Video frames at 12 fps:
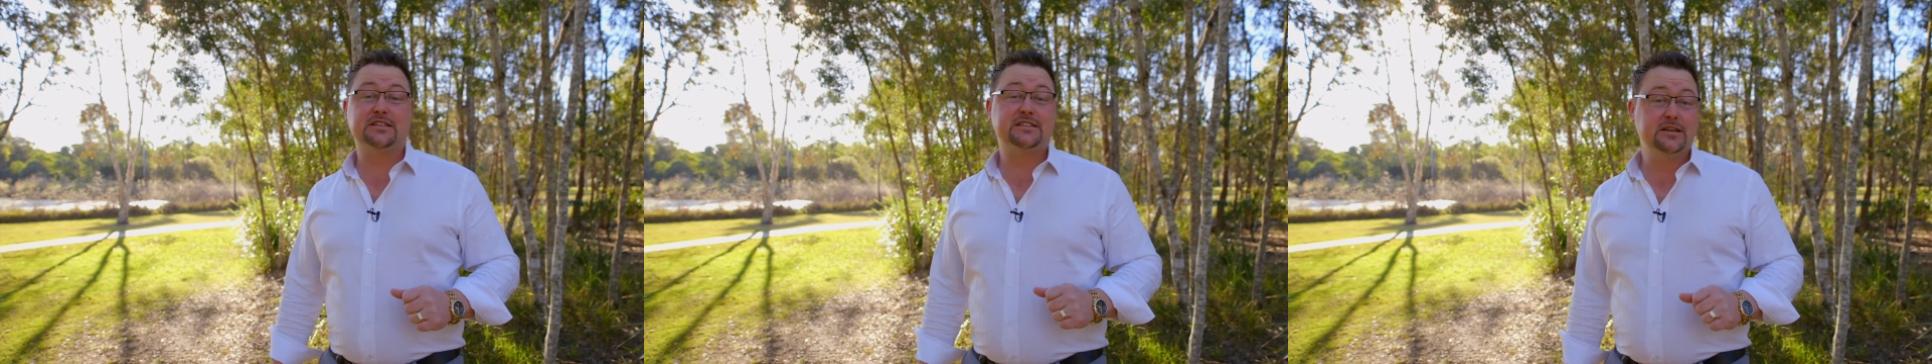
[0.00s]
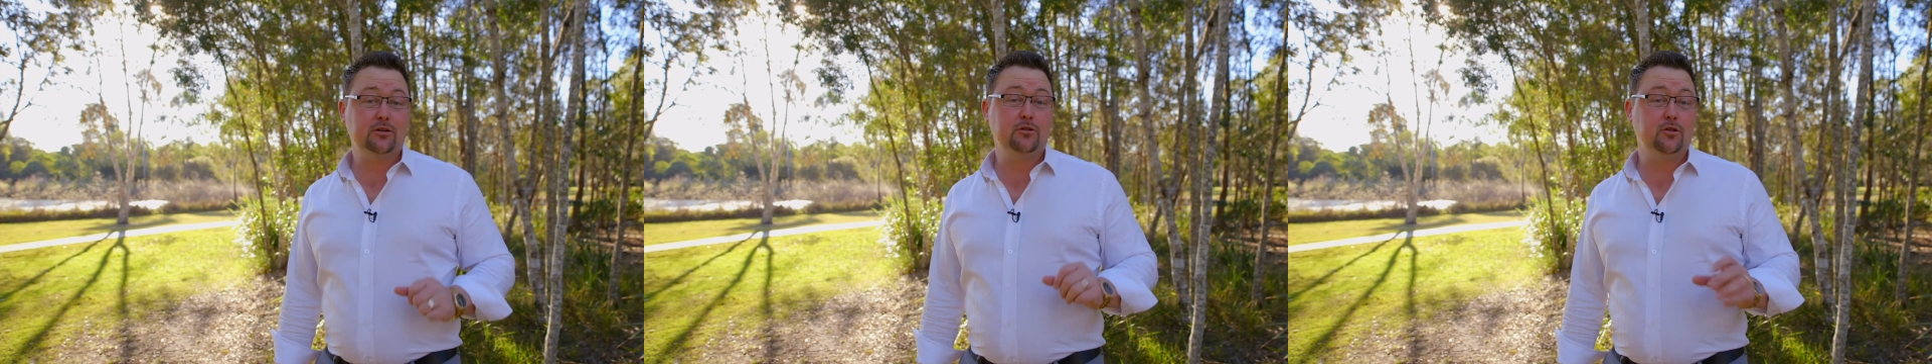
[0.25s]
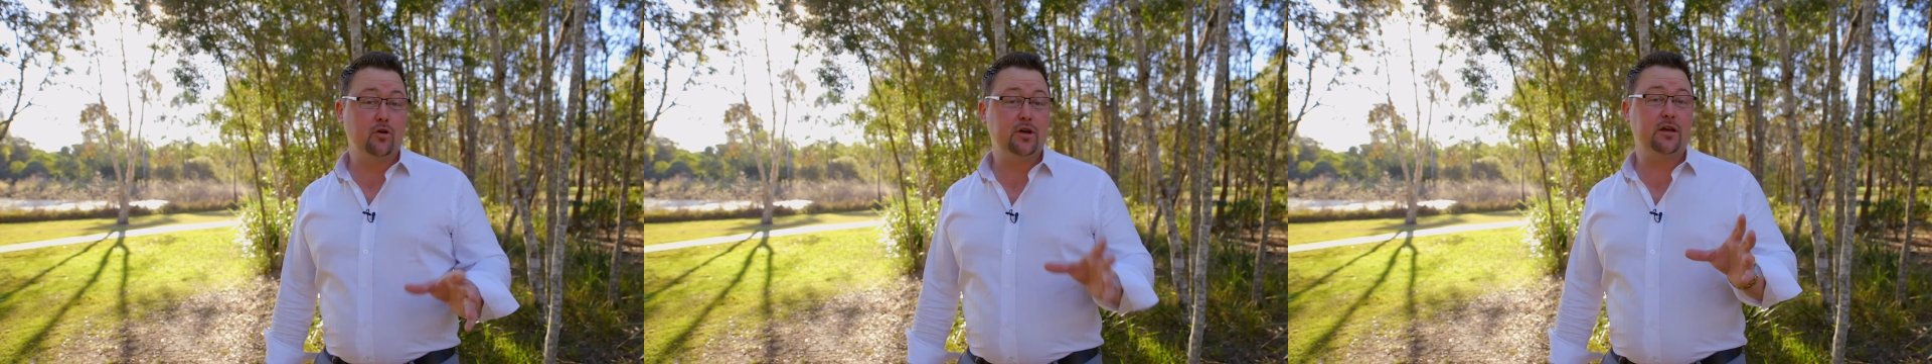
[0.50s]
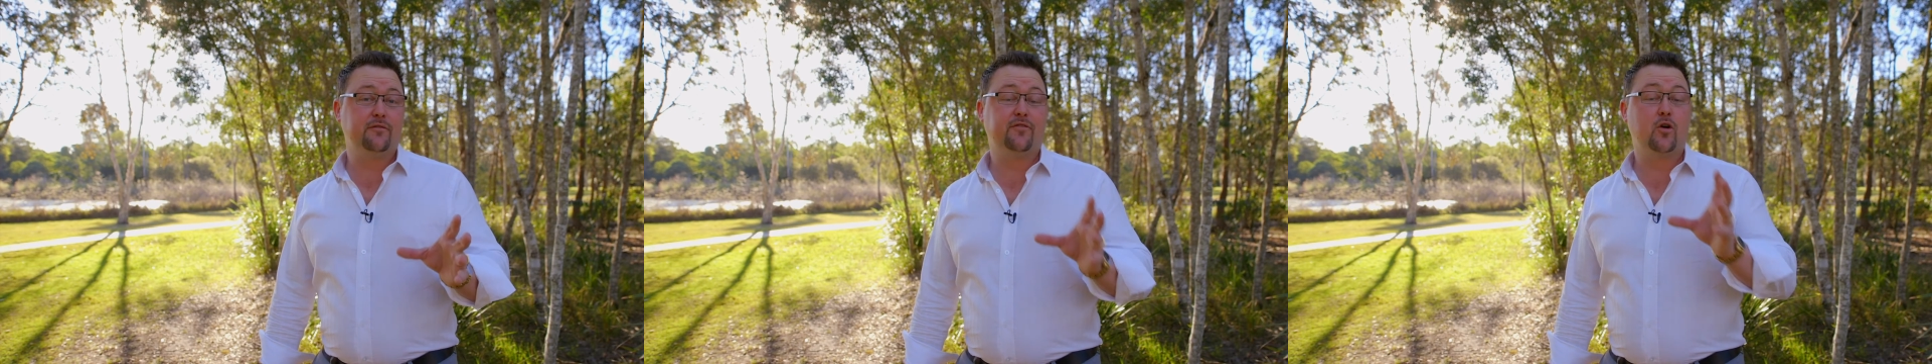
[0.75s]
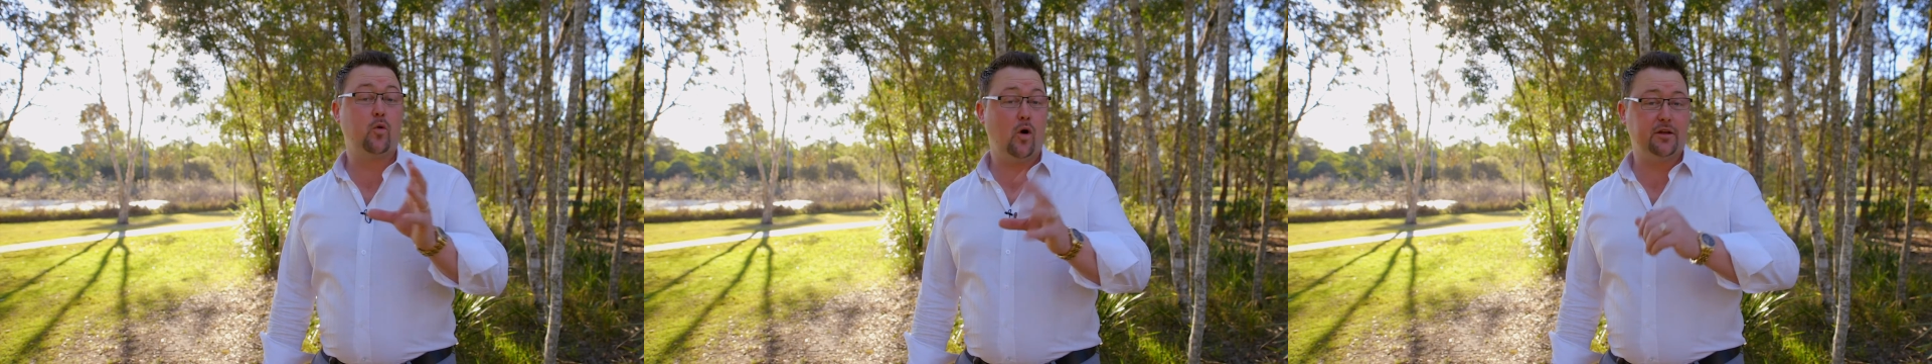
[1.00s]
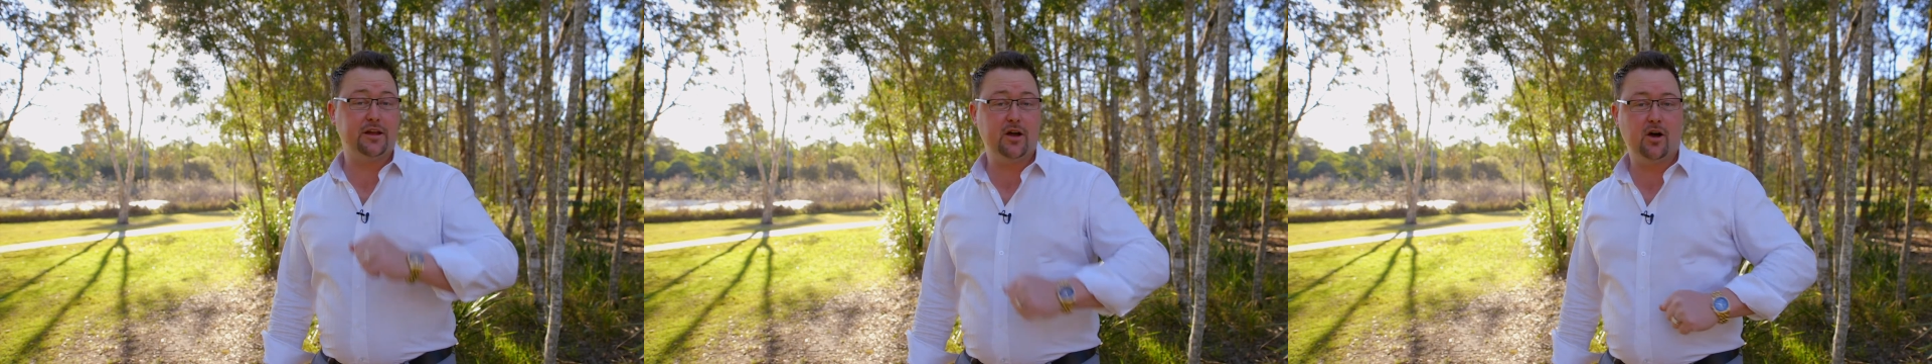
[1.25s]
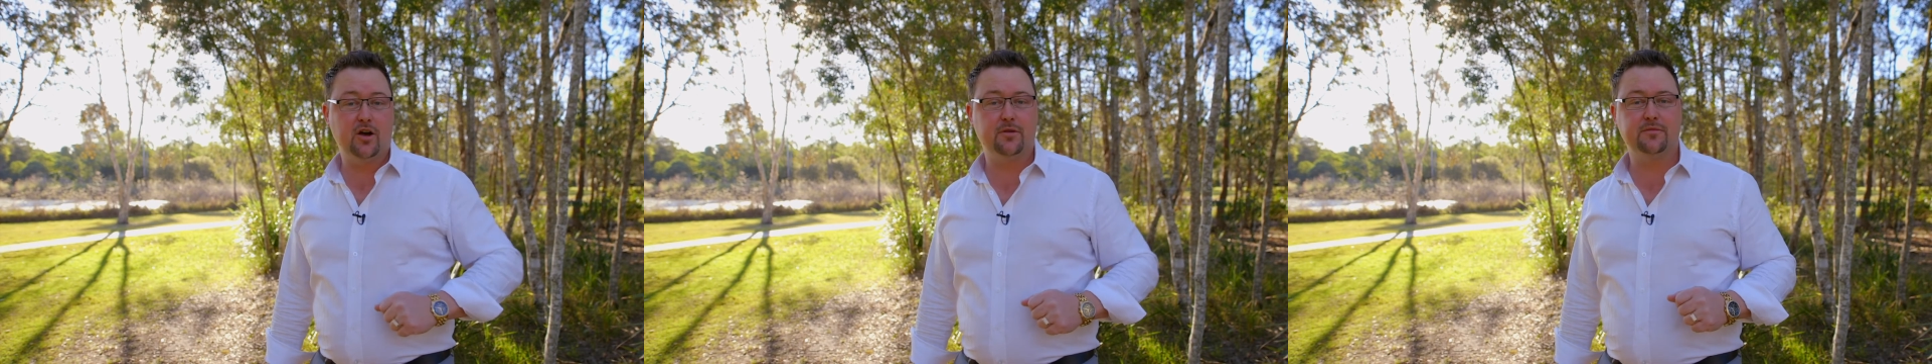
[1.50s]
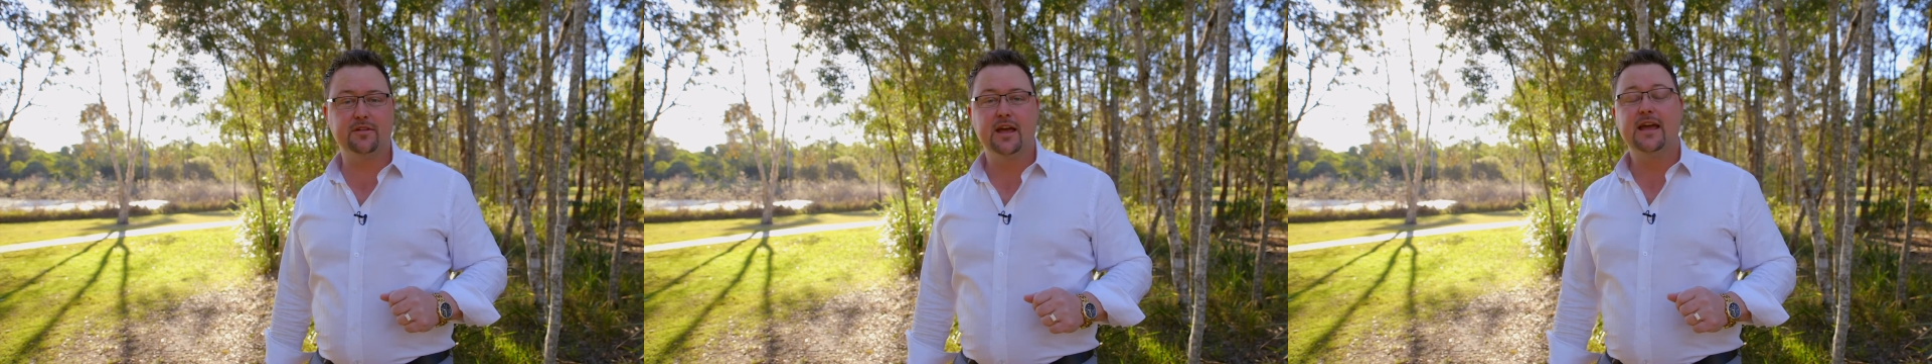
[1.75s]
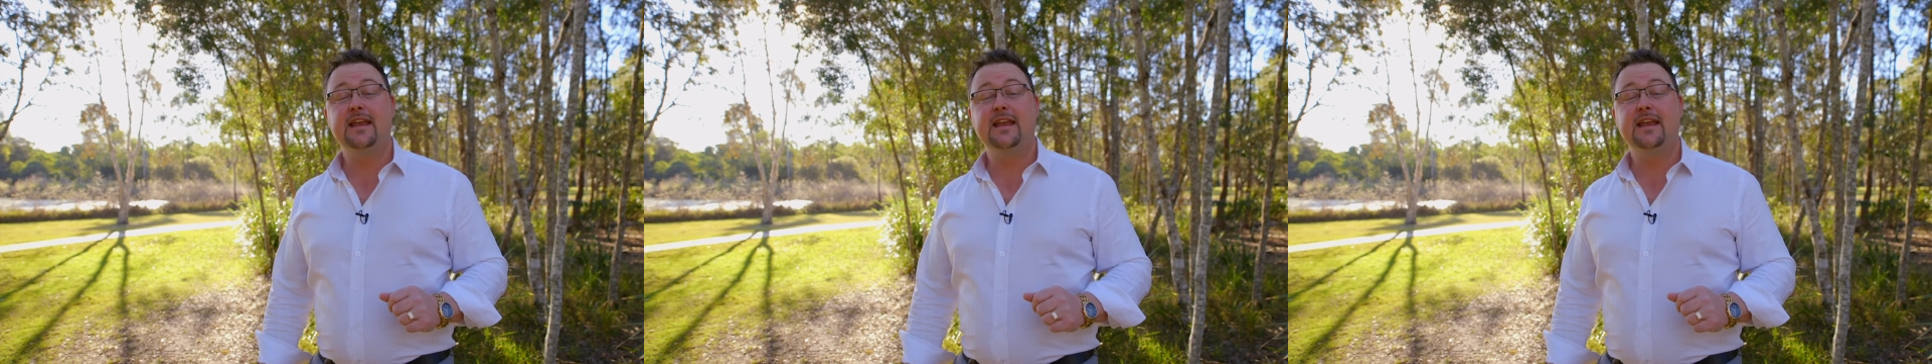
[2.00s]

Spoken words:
still looking for quality homes,